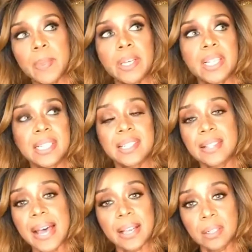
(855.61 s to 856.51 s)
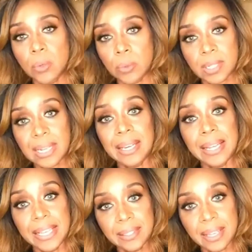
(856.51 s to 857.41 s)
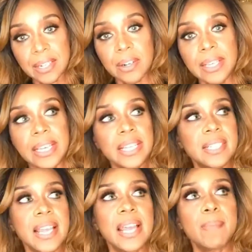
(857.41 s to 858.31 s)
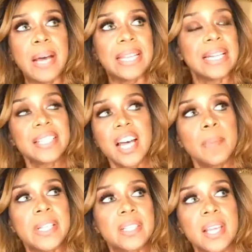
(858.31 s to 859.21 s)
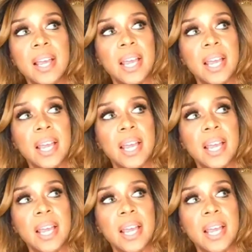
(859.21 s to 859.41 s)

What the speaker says: because it's diagnosed late in our case, and by that time it's